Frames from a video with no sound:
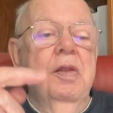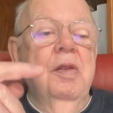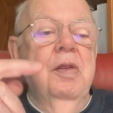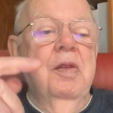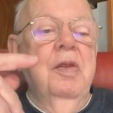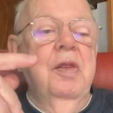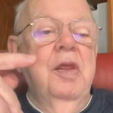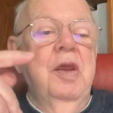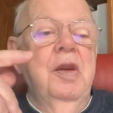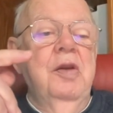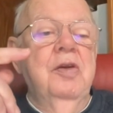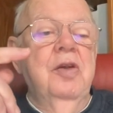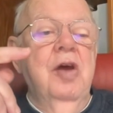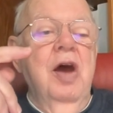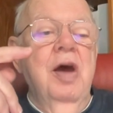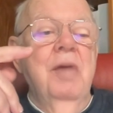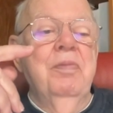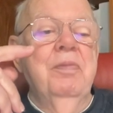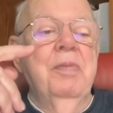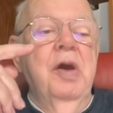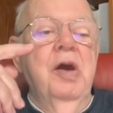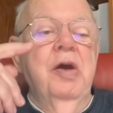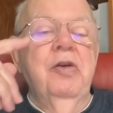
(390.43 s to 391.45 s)
The
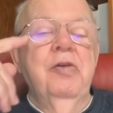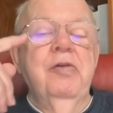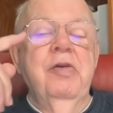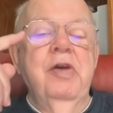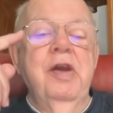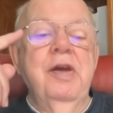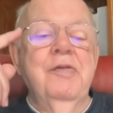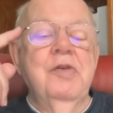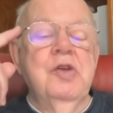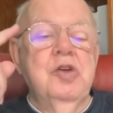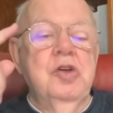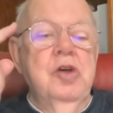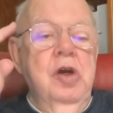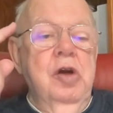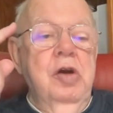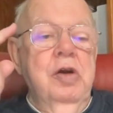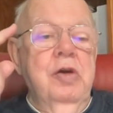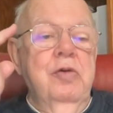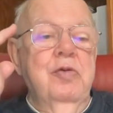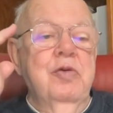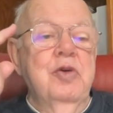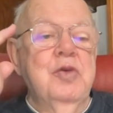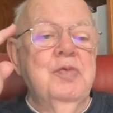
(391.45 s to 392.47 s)
top boundary of a
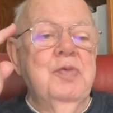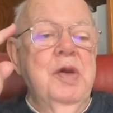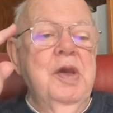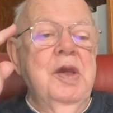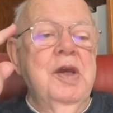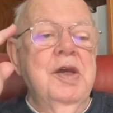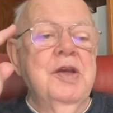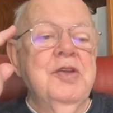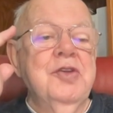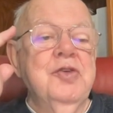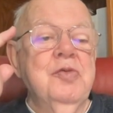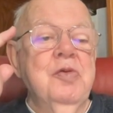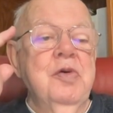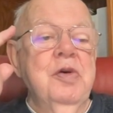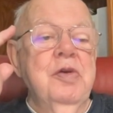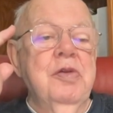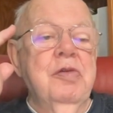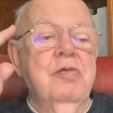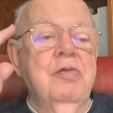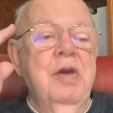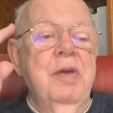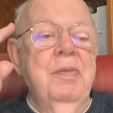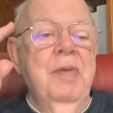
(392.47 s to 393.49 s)
chunk, which begins
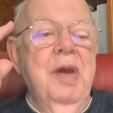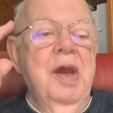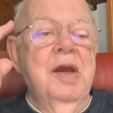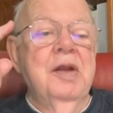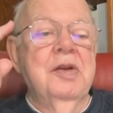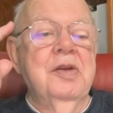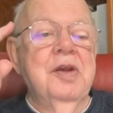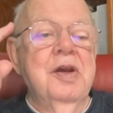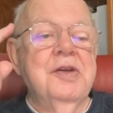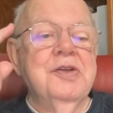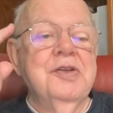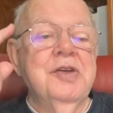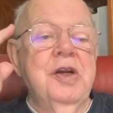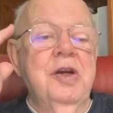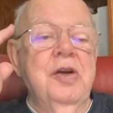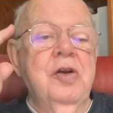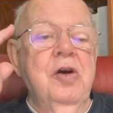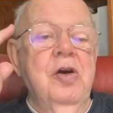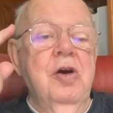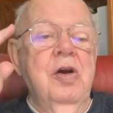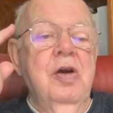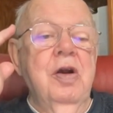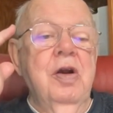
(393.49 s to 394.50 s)
with 3 backticks and
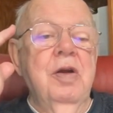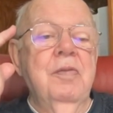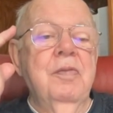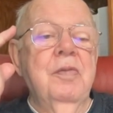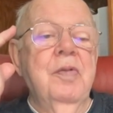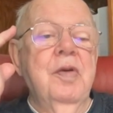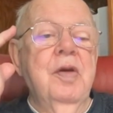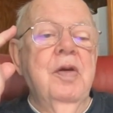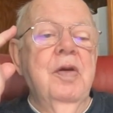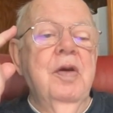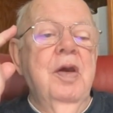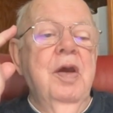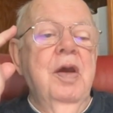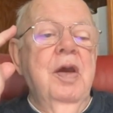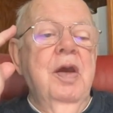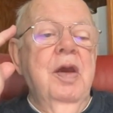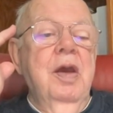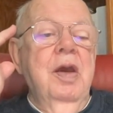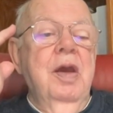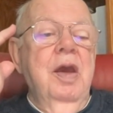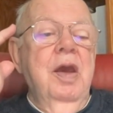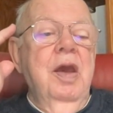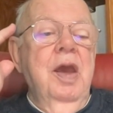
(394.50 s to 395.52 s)
an R,
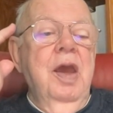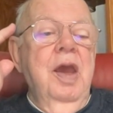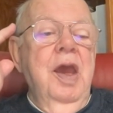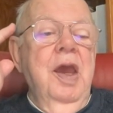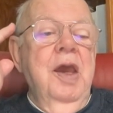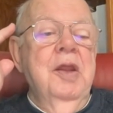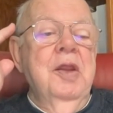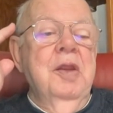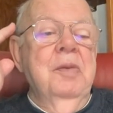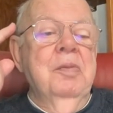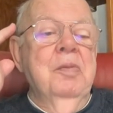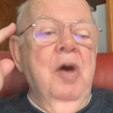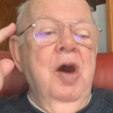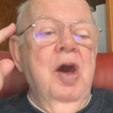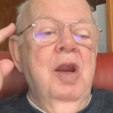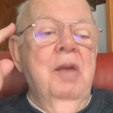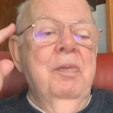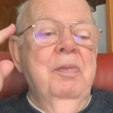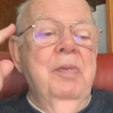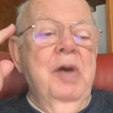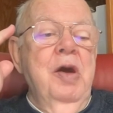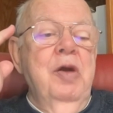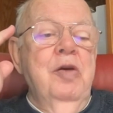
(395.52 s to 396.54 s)
and the
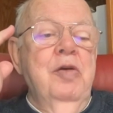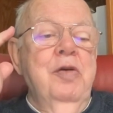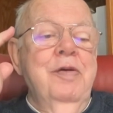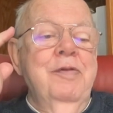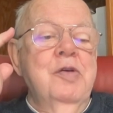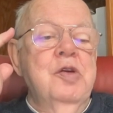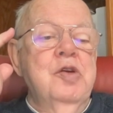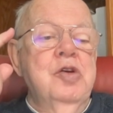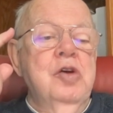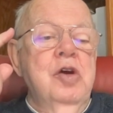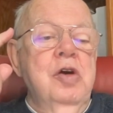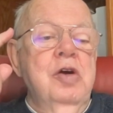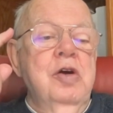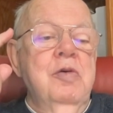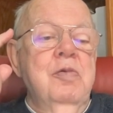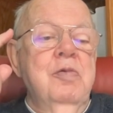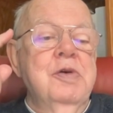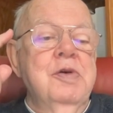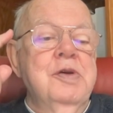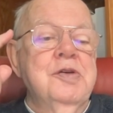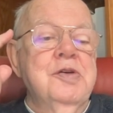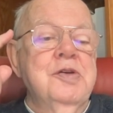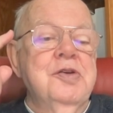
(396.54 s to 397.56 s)
bottom boundary of a chunk,
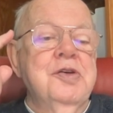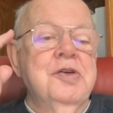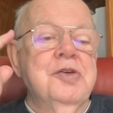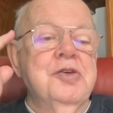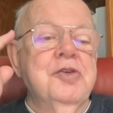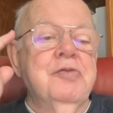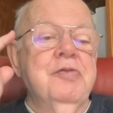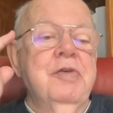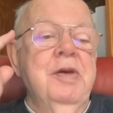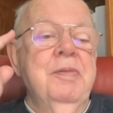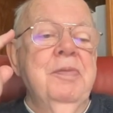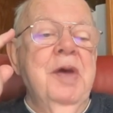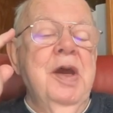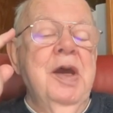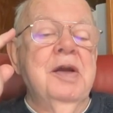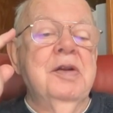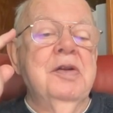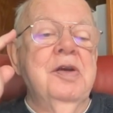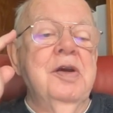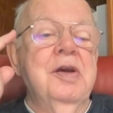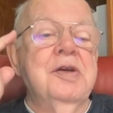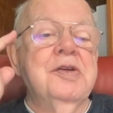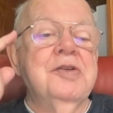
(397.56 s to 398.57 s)
which is just 3
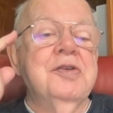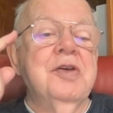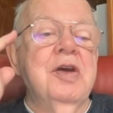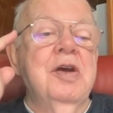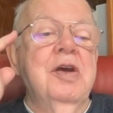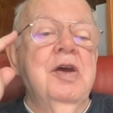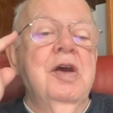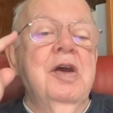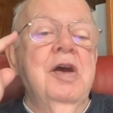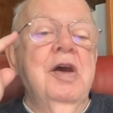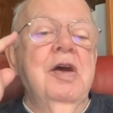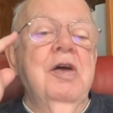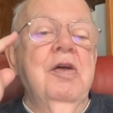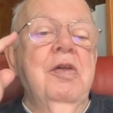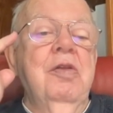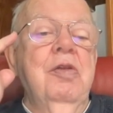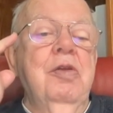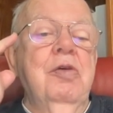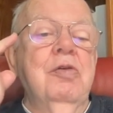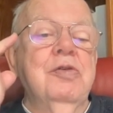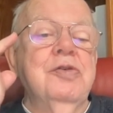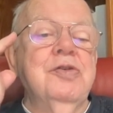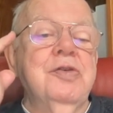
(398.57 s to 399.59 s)
backticks,
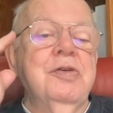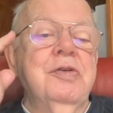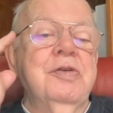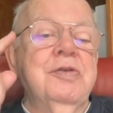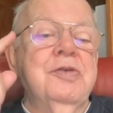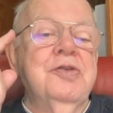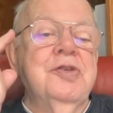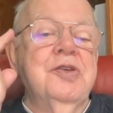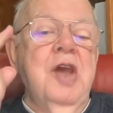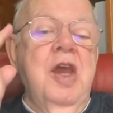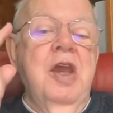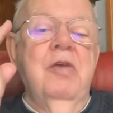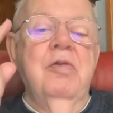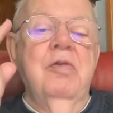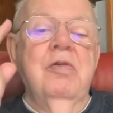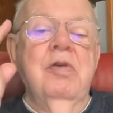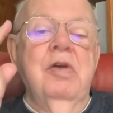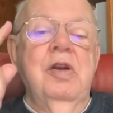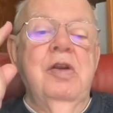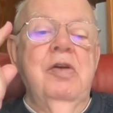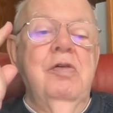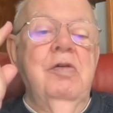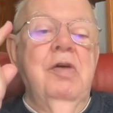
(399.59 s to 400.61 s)
those are
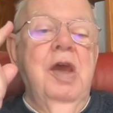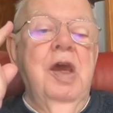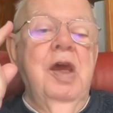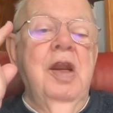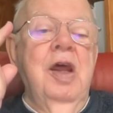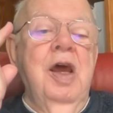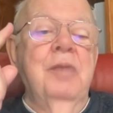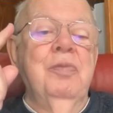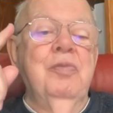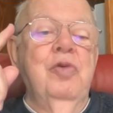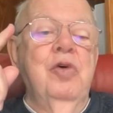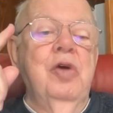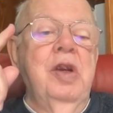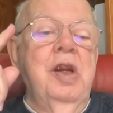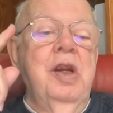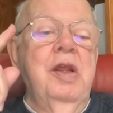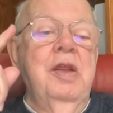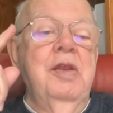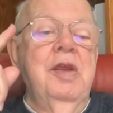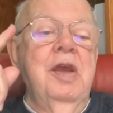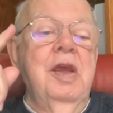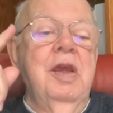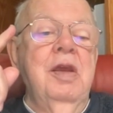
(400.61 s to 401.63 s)
sacred. You cannot put
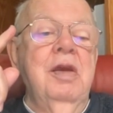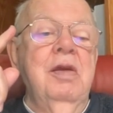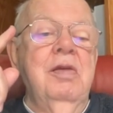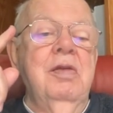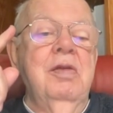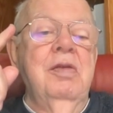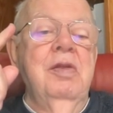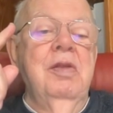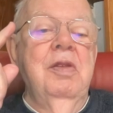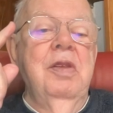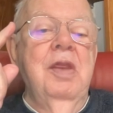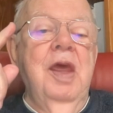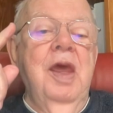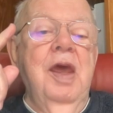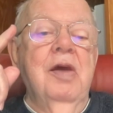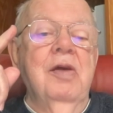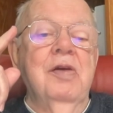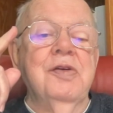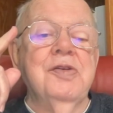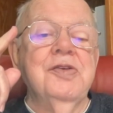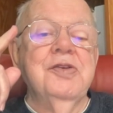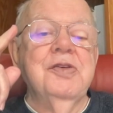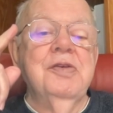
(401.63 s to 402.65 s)
anything
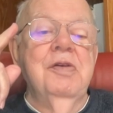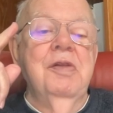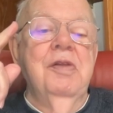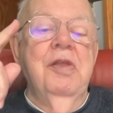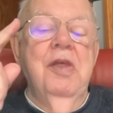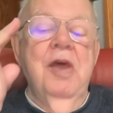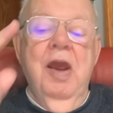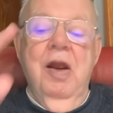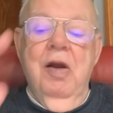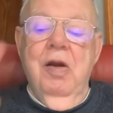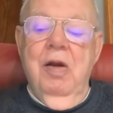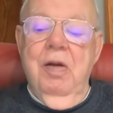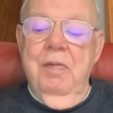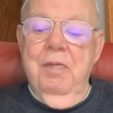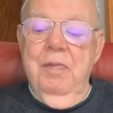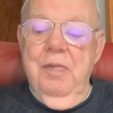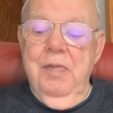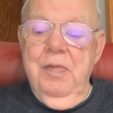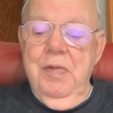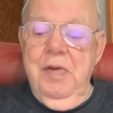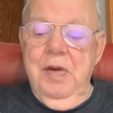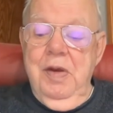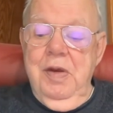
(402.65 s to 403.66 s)
else there.
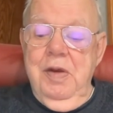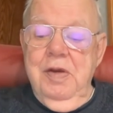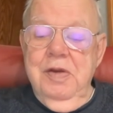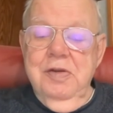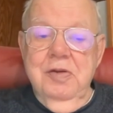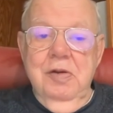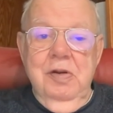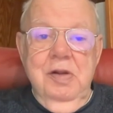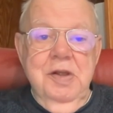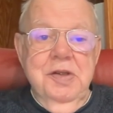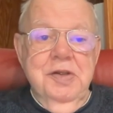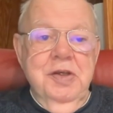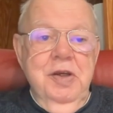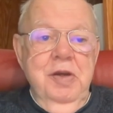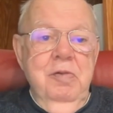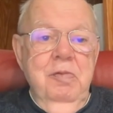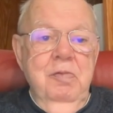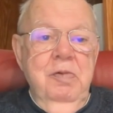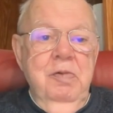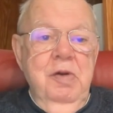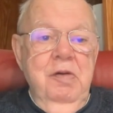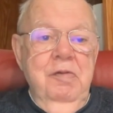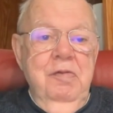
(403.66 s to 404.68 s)
So let's get
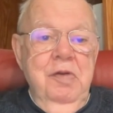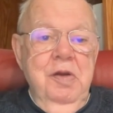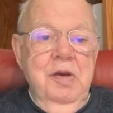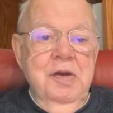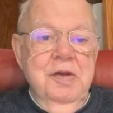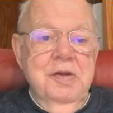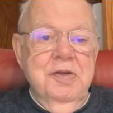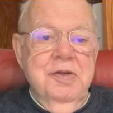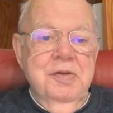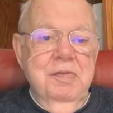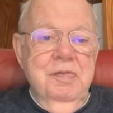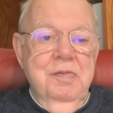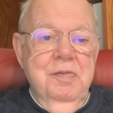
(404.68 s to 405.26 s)
rid of this.